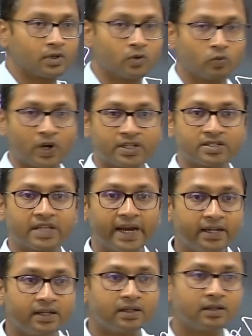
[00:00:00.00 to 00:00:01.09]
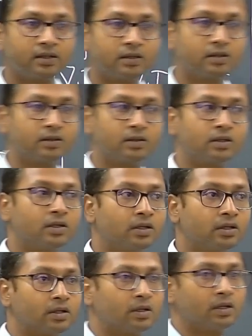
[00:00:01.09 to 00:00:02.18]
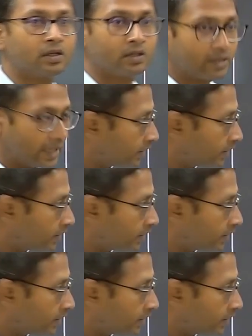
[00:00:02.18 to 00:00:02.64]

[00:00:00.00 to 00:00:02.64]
What is that? That